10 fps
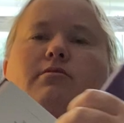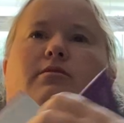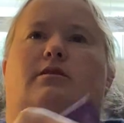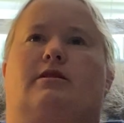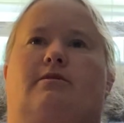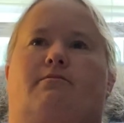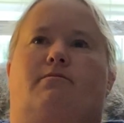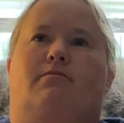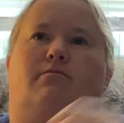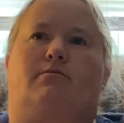
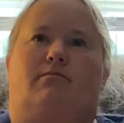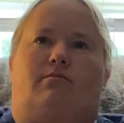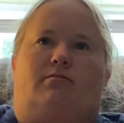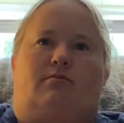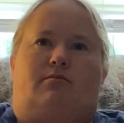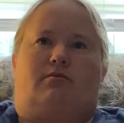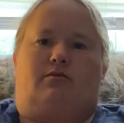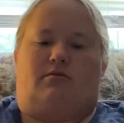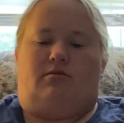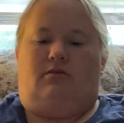
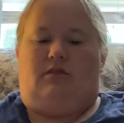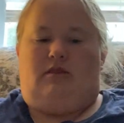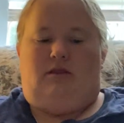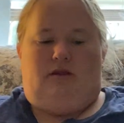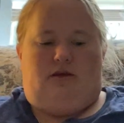Nothing is said.